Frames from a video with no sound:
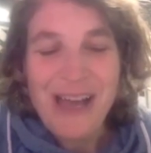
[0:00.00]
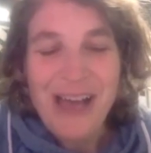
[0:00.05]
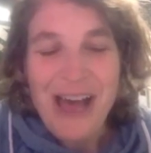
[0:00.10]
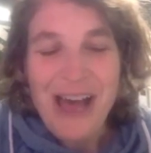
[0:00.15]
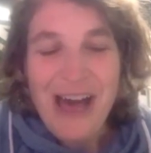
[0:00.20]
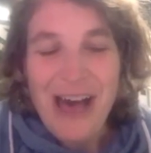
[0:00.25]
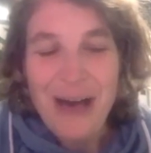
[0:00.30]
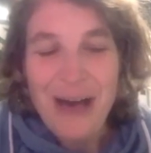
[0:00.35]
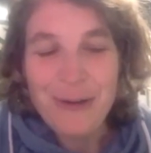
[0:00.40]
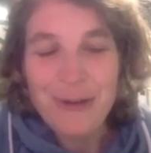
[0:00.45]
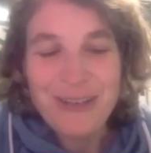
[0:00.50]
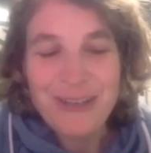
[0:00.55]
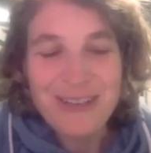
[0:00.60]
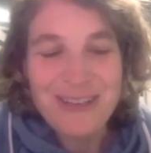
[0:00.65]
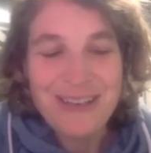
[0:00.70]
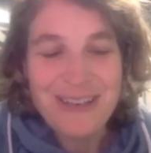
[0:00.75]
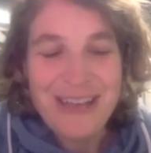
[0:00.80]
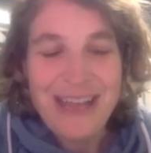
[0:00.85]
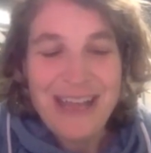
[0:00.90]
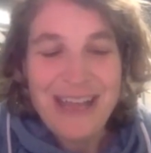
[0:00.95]
how
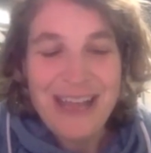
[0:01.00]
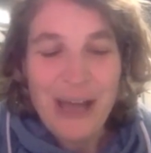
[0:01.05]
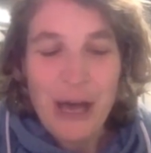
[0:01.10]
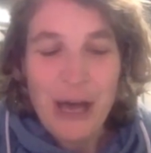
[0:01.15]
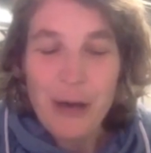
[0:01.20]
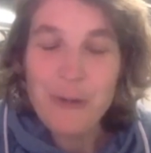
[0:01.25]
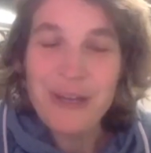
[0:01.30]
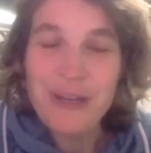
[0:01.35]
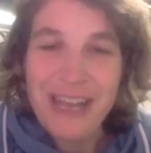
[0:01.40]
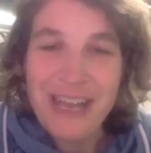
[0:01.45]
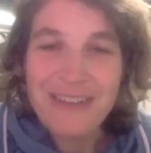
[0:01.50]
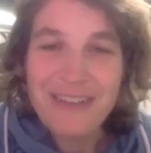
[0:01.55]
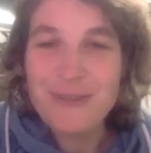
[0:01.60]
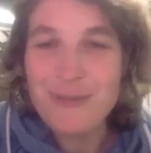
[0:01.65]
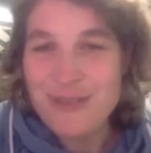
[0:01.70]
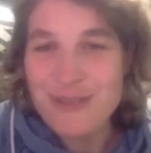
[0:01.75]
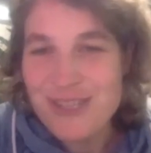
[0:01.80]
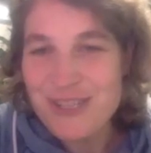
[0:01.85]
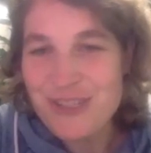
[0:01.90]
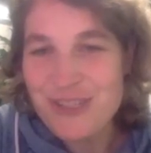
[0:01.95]
an how an egg
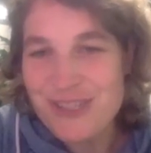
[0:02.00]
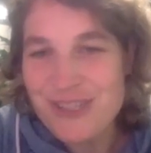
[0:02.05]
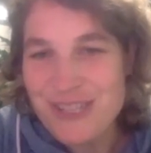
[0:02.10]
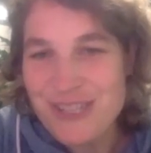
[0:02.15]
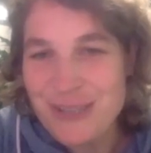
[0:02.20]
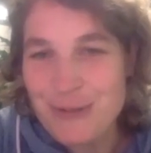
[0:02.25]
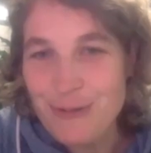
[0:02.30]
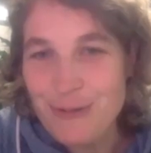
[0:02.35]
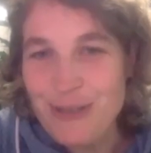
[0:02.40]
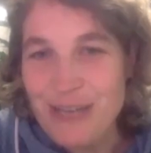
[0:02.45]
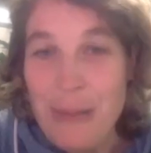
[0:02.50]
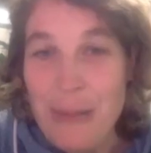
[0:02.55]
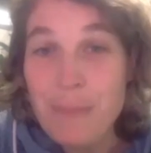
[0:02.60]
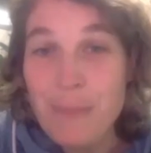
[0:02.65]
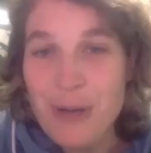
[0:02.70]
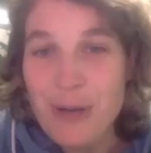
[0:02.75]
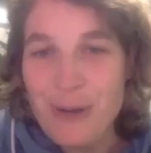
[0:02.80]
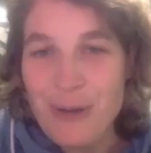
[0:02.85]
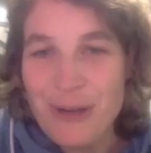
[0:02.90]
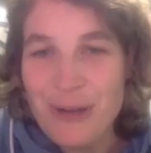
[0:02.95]
transitions into an
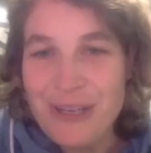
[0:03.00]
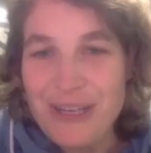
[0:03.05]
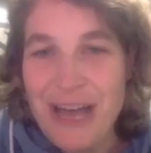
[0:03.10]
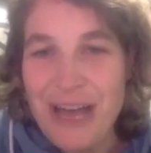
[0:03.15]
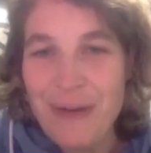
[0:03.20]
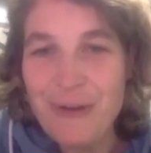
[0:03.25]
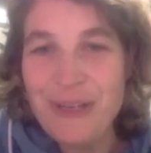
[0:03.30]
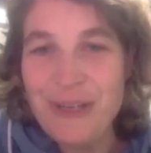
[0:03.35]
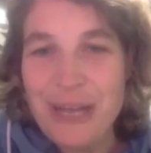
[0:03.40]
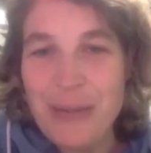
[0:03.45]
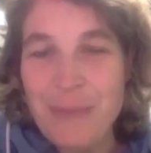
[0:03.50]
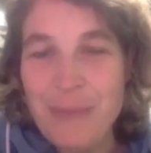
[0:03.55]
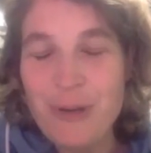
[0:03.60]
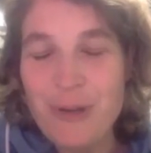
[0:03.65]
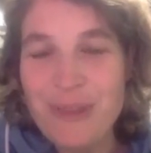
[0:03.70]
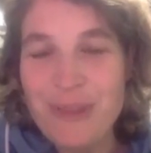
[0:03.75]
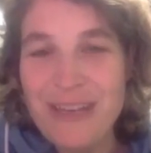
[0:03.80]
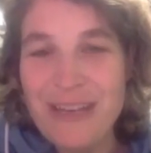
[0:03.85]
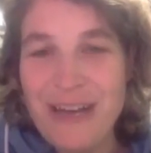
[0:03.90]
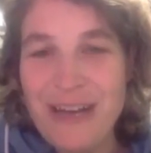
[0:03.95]
embryo and how an
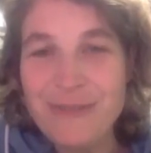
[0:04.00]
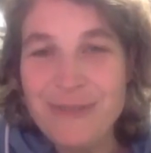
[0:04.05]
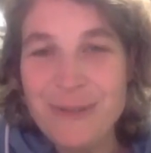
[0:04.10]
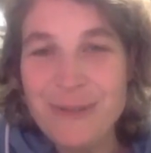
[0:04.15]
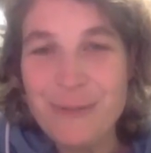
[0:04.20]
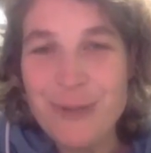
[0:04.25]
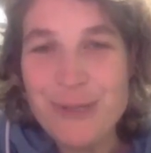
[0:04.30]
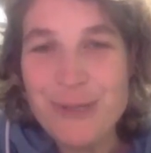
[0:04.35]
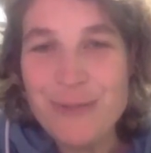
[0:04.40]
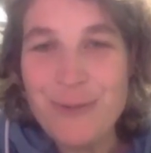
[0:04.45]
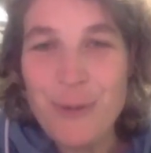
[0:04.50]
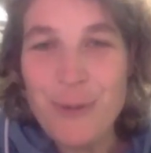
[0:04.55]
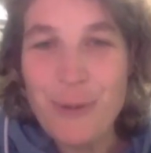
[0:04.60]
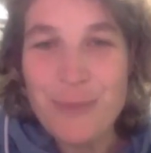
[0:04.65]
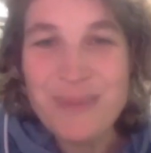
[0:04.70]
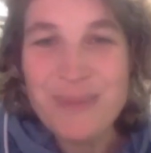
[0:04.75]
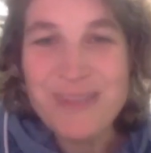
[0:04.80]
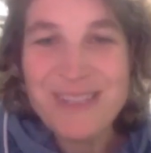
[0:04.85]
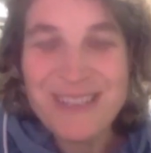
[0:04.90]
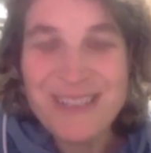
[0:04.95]
embryo then afterwards
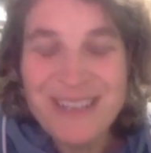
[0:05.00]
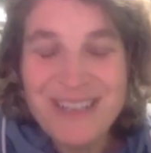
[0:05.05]
forms.